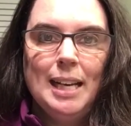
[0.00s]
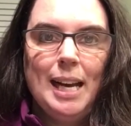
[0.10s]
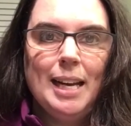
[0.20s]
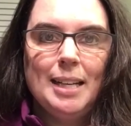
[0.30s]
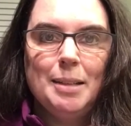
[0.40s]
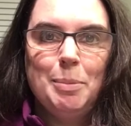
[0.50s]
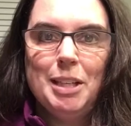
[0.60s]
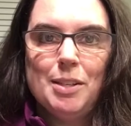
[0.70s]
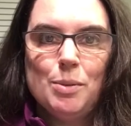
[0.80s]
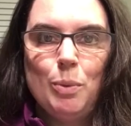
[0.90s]
And
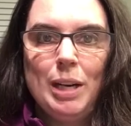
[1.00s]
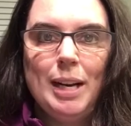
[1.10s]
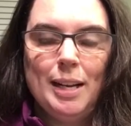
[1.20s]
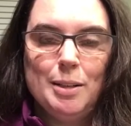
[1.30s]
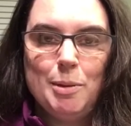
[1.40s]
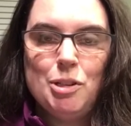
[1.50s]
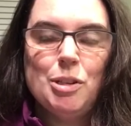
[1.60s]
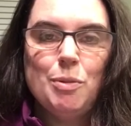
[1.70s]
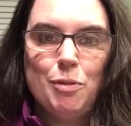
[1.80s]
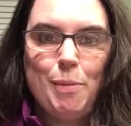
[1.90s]
because when,
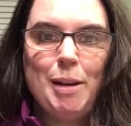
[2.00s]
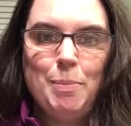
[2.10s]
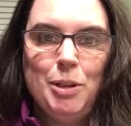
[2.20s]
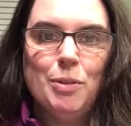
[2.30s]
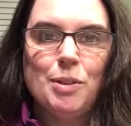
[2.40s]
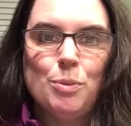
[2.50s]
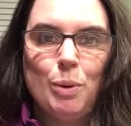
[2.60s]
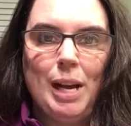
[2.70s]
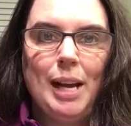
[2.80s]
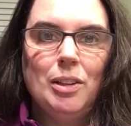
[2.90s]
especially with my appearance,
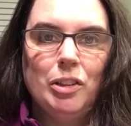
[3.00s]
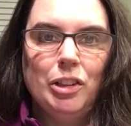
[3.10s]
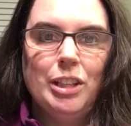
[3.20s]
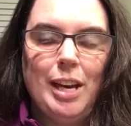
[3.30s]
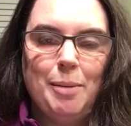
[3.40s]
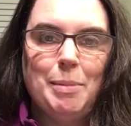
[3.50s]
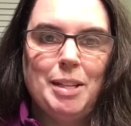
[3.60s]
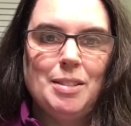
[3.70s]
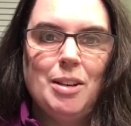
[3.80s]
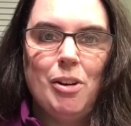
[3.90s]
when I look at
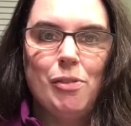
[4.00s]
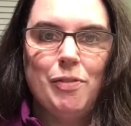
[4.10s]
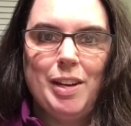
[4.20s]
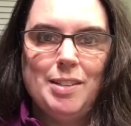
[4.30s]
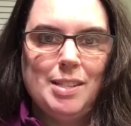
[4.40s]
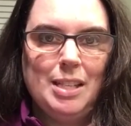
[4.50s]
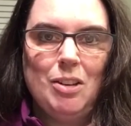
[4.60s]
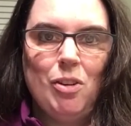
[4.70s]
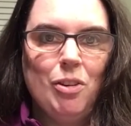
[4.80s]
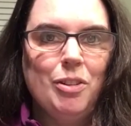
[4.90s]
myself, I see
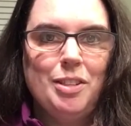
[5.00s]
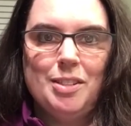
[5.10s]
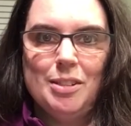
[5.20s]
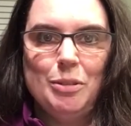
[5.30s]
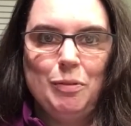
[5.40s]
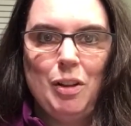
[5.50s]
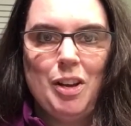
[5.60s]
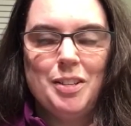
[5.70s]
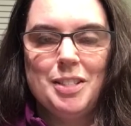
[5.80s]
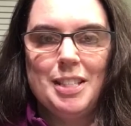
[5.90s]
all these little
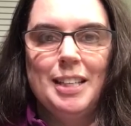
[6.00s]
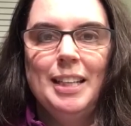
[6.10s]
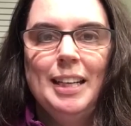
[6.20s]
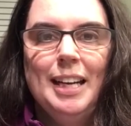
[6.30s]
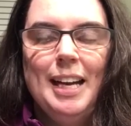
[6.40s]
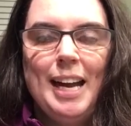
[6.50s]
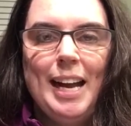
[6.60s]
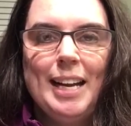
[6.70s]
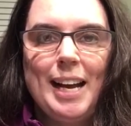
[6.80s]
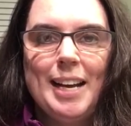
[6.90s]
flaws, and,
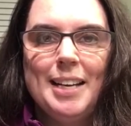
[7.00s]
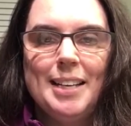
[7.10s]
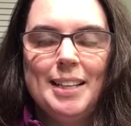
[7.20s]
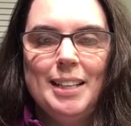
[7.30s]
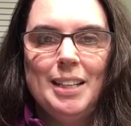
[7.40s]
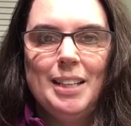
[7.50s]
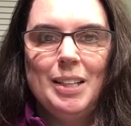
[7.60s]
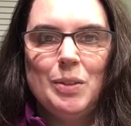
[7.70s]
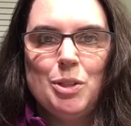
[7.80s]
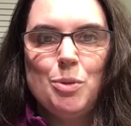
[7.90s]
and I, you
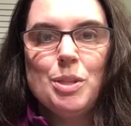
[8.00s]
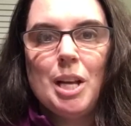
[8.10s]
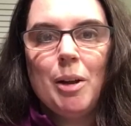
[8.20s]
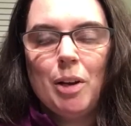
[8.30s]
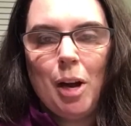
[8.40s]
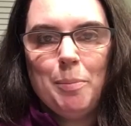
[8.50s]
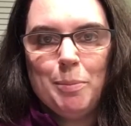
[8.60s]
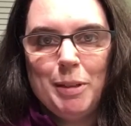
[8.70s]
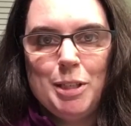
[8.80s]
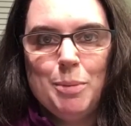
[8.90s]
know, she was
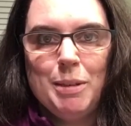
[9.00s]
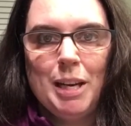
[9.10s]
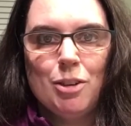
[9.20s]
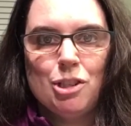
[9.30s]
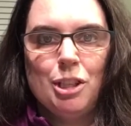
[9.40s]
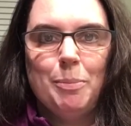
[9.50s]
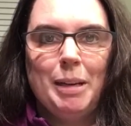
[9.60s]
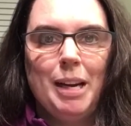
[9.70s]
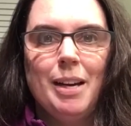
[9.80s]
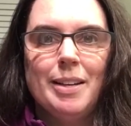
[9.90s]
complimenting me actually on my
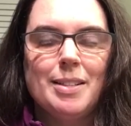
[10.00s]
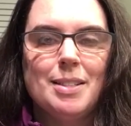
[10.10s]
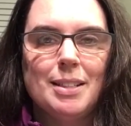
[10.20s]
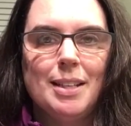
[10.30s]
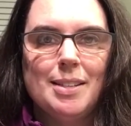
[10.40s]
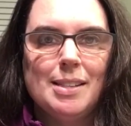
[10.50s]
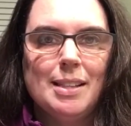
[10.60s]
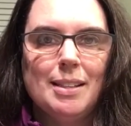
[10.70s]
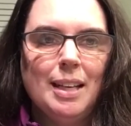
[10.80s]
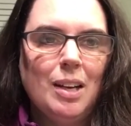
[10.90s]
eyes, and I said
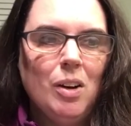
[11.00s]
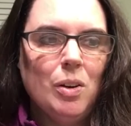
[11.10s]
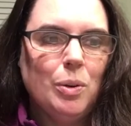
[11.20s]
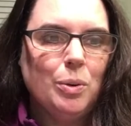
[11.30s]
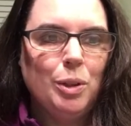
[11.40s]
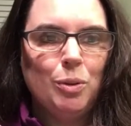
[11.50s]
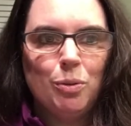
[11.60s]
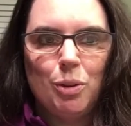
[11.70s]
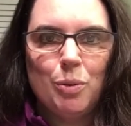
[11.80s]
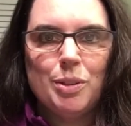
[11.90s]
like, oh, you don't
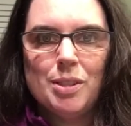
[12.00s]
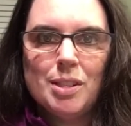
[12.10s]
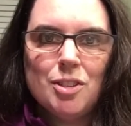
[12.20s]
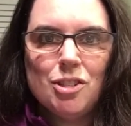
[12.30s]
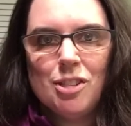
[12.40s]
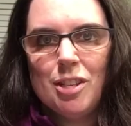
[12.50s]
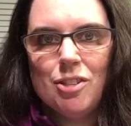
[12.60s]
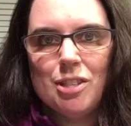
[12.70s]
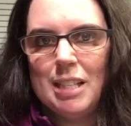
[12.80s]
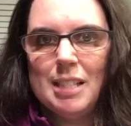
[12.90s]
notice such and
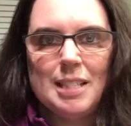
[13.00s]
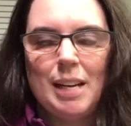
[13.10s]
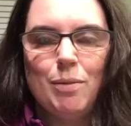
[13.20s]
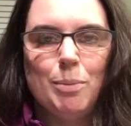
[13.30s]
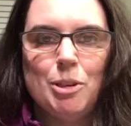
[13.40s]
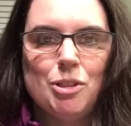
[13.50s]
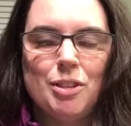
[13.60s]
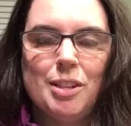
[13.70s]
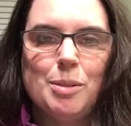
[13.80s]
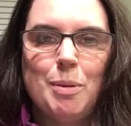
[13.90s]
such, like, cause I have a bunch of
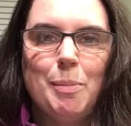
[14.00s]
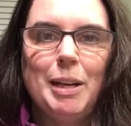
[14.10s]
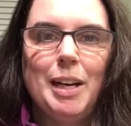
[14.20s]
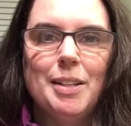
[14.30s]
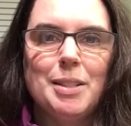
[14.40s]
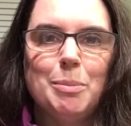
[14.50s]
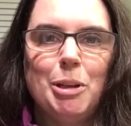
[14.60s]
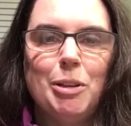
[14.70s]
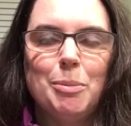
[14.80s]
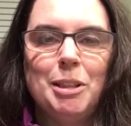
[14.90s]
things about my eyes that
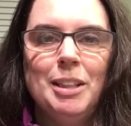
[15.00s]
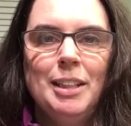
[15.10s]
bother me.